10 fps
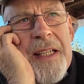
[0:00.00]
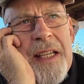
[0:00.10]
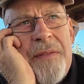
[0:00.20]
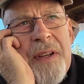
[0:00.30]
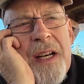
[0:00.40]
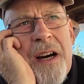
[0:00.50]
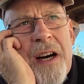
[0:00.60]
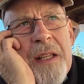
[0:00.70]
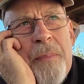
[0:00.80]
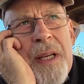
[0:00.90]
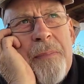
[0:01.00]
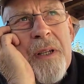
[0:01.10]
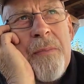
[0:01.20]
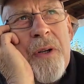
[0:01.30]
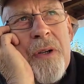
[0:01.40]
if you like, the
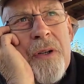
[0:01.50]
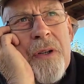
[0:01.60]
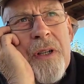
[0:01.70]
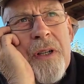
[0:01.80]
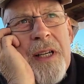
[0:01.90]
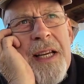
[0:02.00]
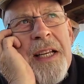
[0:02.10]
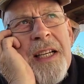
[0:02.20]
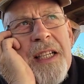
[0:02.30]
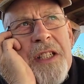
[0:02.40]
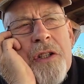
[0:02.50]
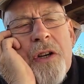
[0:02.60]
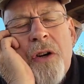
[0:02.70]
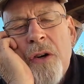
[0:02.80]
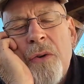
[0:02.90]
people are more English
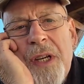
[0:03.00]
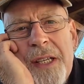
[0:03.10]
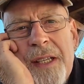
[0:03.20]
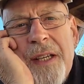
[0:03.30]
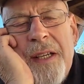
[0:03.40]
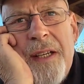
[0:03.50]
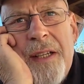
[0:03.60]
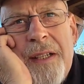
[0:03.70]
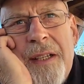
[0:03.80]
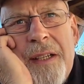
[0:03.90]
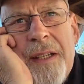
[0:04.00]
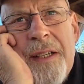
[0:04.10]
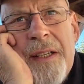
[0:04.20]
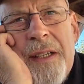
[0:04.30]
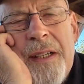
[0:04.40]
looking.
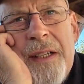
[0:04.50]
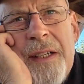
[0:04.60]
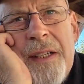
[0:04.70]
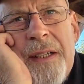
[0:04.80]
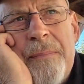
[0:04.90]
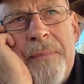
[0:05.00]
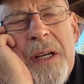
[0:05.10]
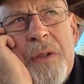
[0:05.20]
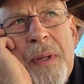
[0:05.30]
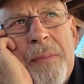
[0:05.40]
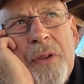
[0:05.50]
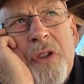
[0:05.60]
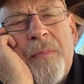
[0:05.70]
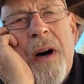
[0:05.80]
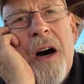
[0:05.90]
Most people
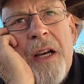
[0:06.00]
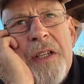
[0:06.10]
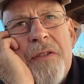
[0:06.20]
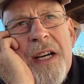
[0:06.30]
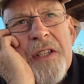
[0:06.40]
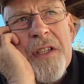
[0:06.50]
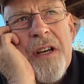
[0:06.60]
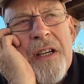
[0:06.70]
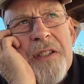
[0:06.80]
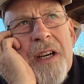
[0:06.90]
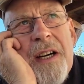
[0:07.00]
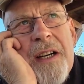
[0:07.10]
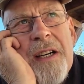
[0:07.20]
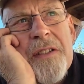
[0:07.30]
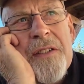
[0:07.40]
smartly dressed, nice
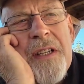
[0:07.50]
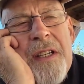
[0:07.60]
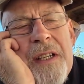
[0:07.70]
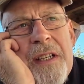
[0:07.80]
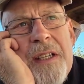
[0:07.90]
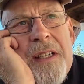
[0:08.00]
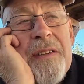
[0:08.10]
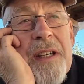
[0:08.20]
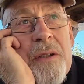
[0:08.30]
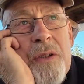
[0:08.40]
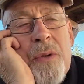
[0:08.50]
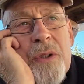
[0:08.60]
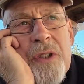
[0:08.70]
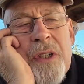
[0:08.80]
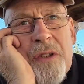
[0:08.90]
cars. If you go
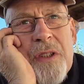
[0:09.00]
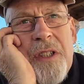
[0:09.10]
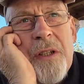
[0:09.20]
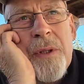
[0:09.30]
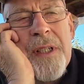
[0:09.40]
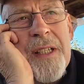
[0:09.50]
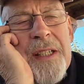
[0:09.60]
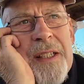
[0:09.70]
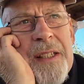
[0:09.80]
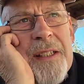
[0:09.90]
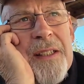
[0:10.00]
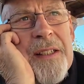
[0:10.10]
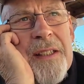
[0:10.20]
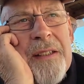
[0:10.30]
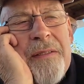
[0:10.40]
towards Kozloduy,
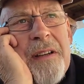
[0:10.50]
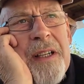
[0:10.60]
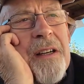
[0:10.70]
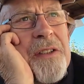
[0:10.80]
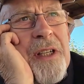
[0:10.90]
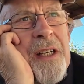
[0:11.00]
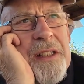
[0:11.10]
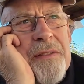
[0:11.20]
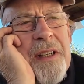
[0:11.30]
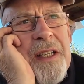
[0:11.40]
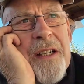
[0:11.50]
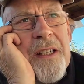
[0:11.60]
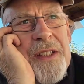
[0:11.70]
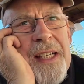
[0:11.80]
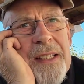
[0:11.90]
very nice cars, very
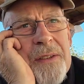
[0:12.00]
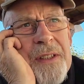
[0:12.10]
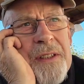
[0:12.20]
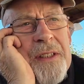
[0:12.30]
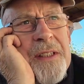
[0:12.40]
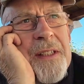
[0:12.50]
nice houses.